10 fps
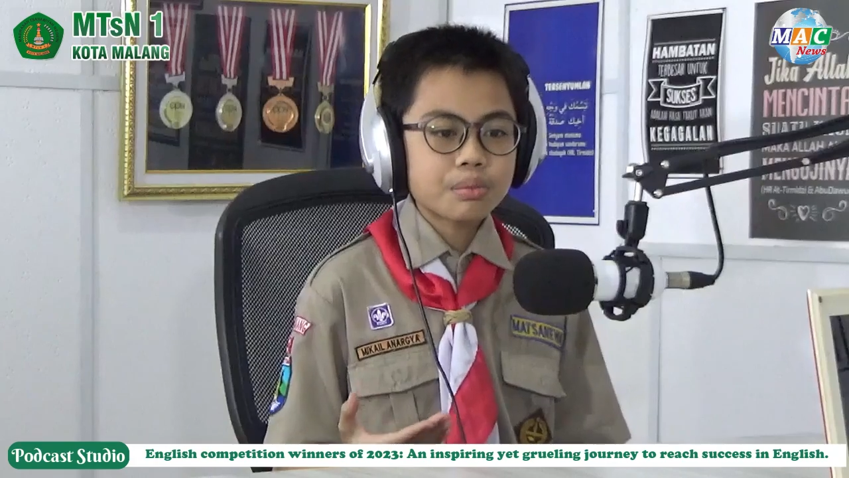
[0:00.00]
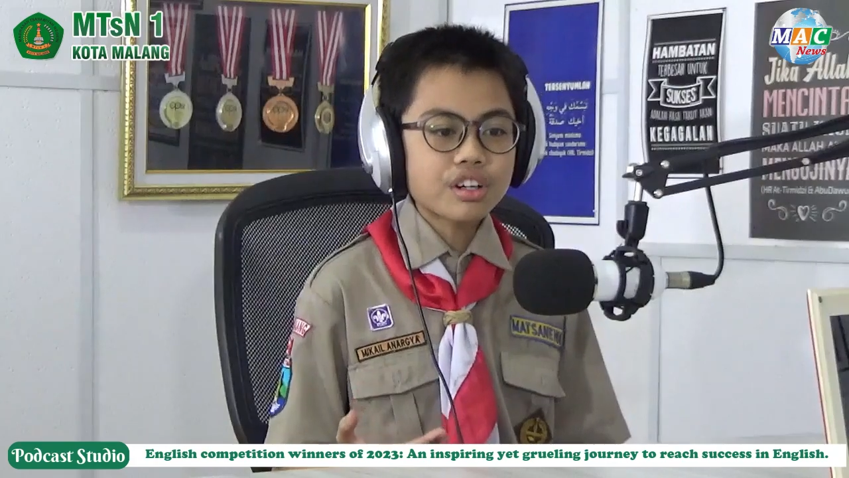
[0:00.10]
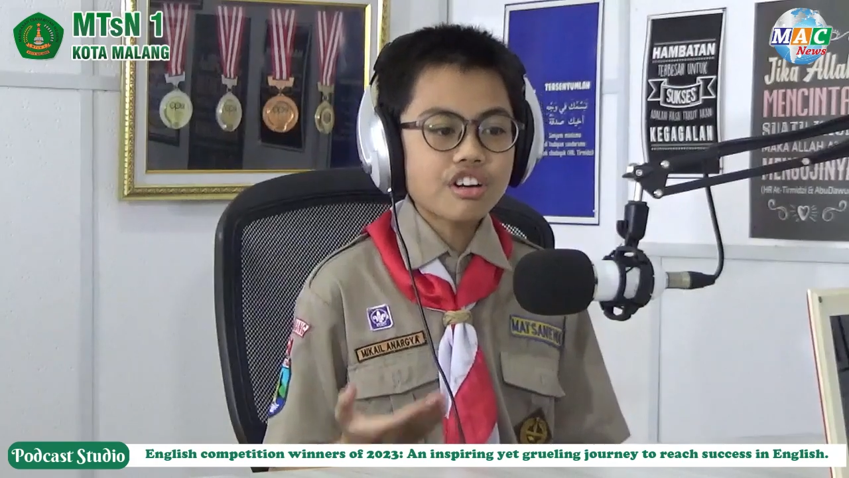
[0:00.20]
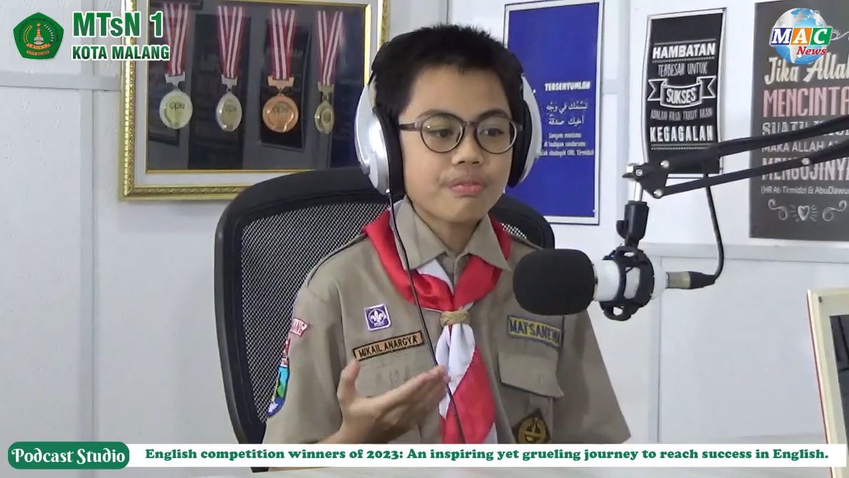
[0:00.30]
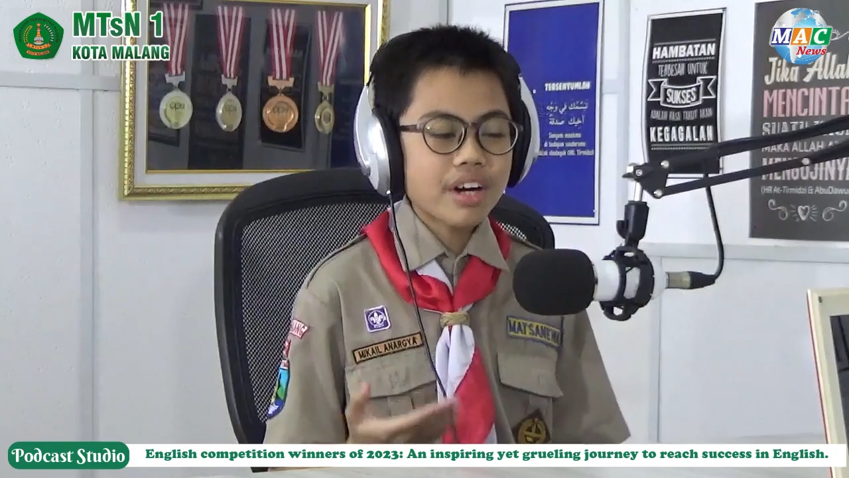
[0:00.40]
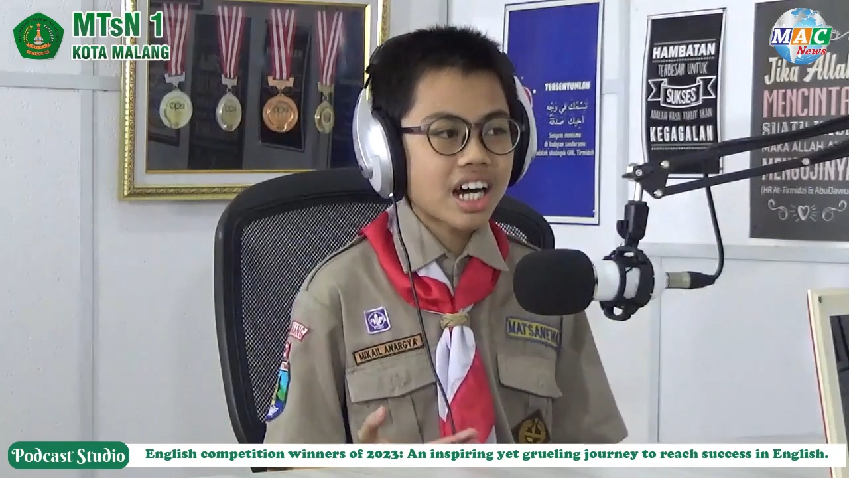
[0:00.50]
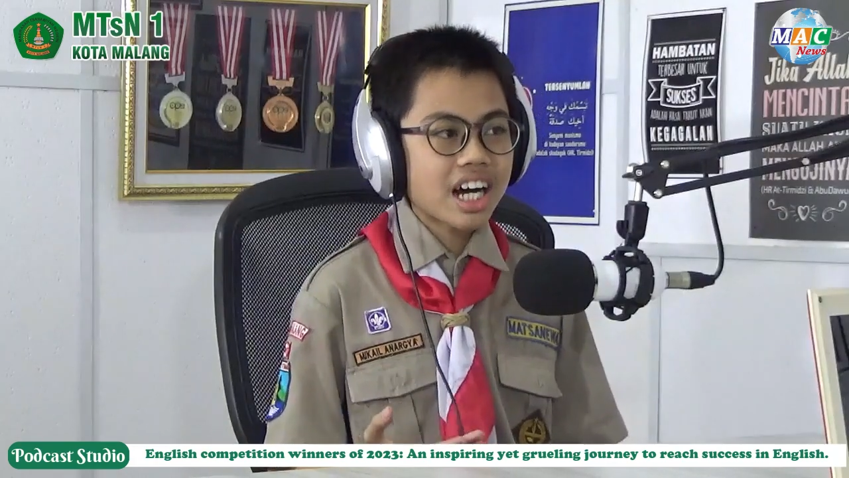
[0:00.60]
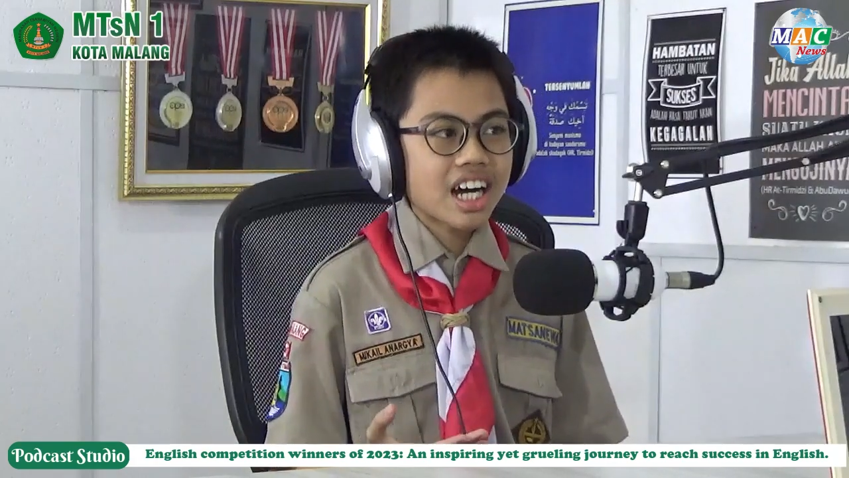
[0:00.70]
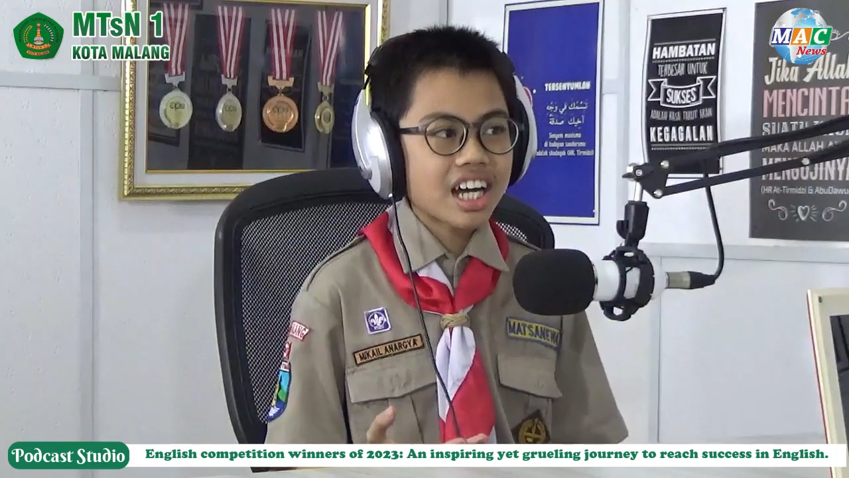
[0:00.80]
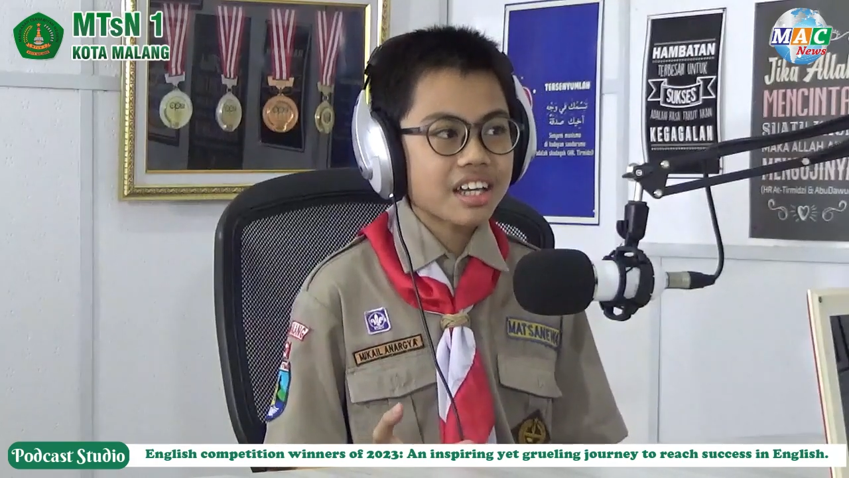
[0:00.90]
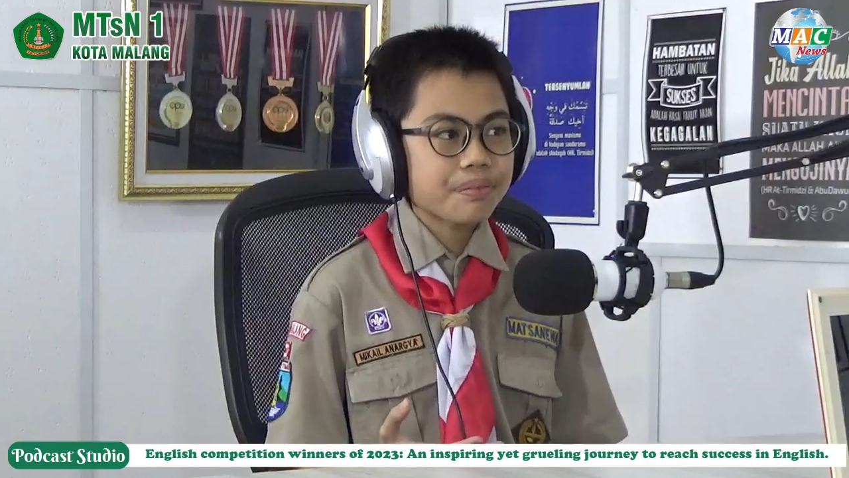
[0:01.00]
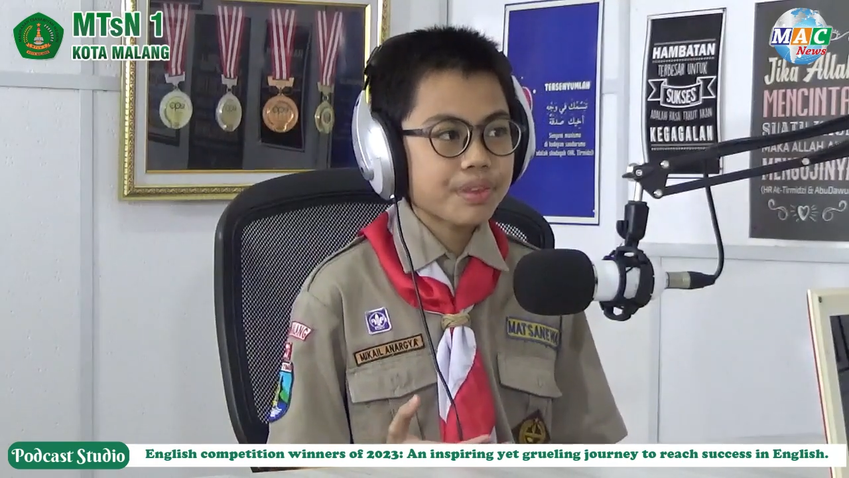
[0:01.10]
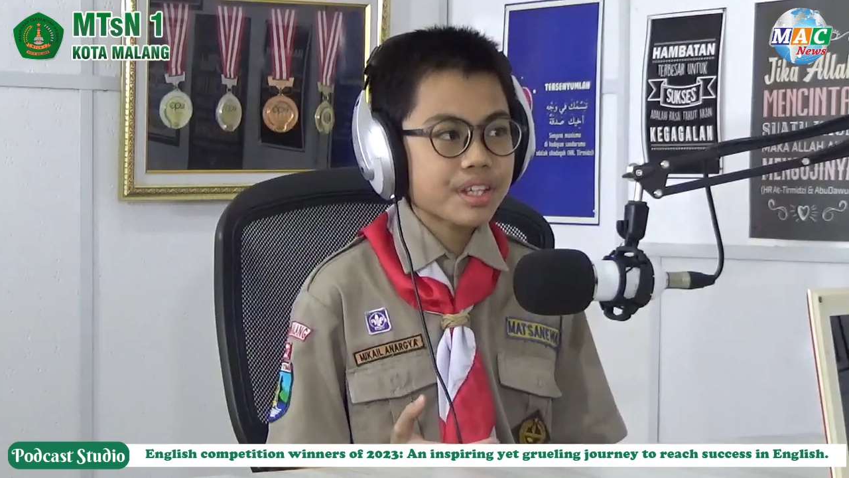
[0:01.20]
more of my,